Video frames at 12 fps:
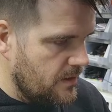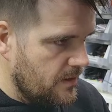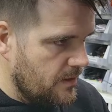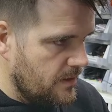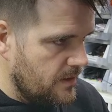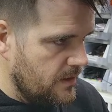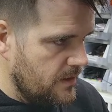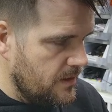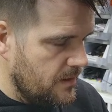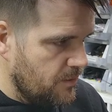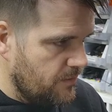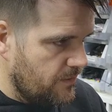like that,
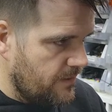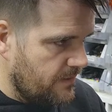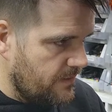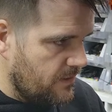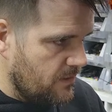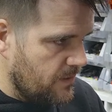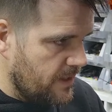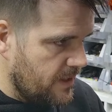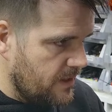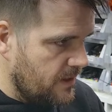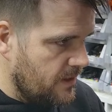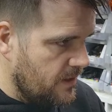and move the finger out of the way,
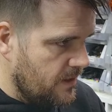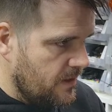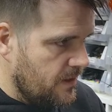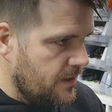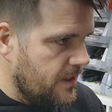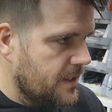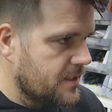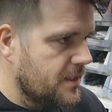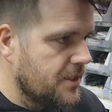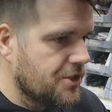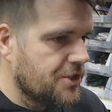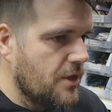you can see
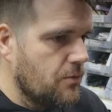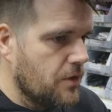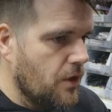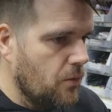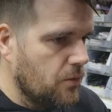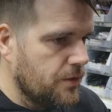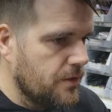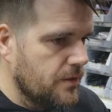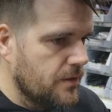it's stone cold.